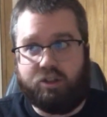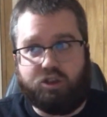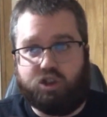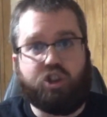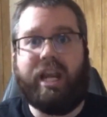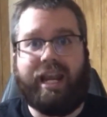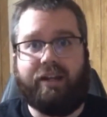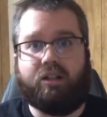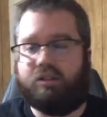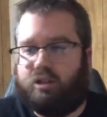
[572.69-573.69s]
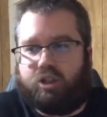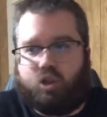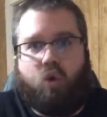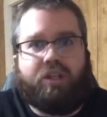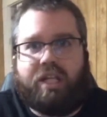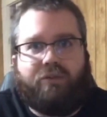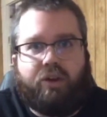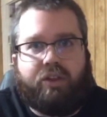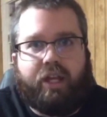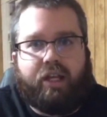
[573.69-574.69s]
Jean destroys
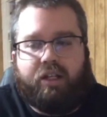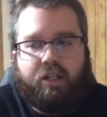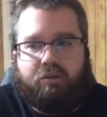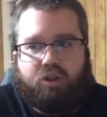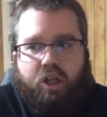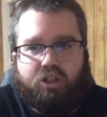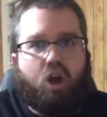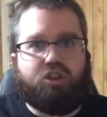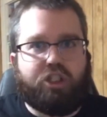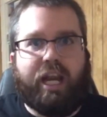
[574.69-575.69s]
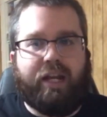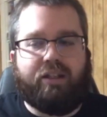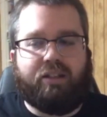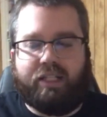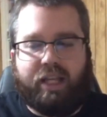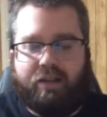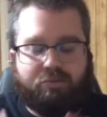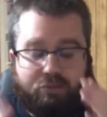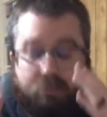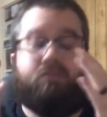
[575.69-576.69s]
everything. It's all Jean. Like they,
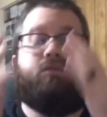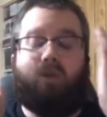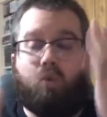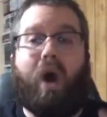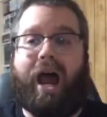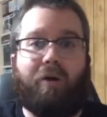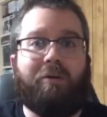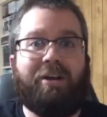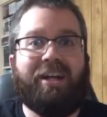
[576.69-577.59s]
wow.